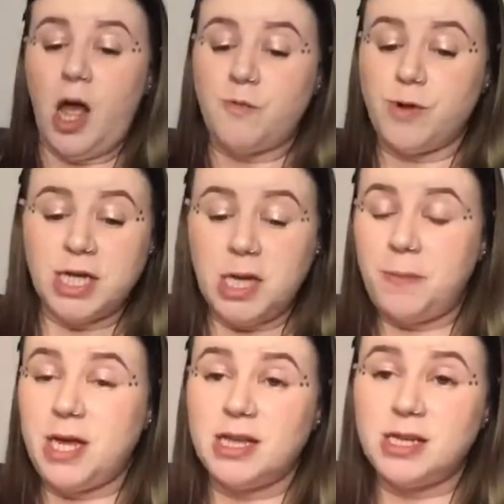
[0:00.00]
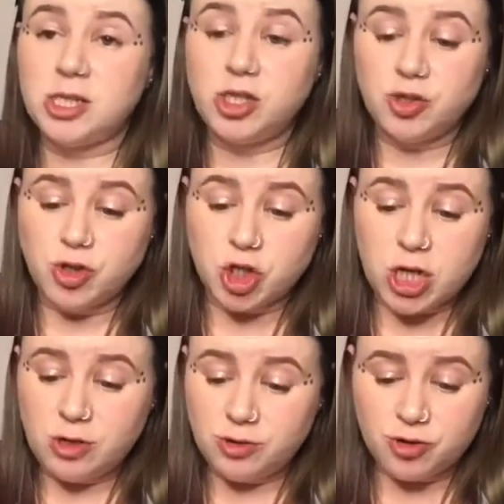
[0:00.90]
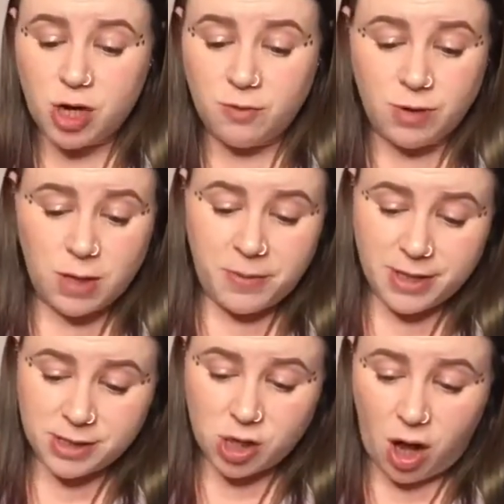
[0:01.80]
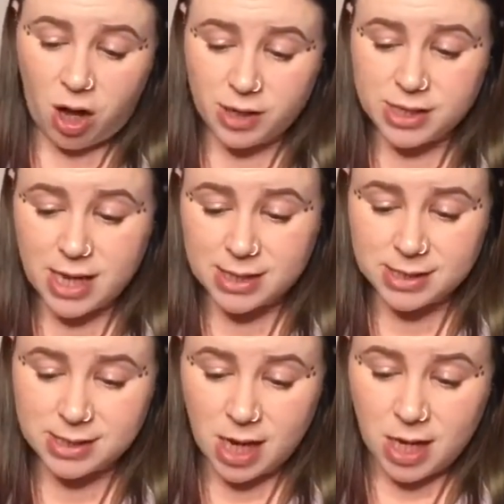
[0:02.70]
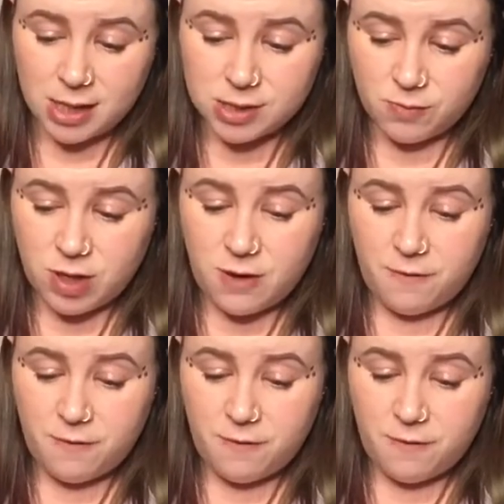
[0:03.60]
really appealing to young children, really appealing to artists. Some really